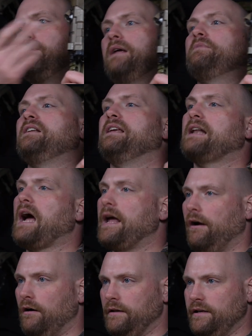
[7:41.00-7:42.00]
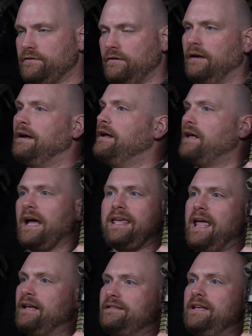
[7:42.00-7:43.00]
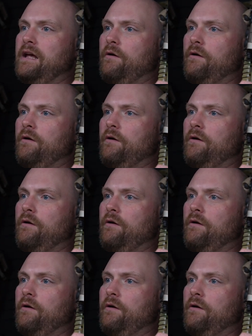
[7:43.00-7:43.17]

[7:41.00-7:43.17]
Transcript: But I'm getting an IR laser. I can't see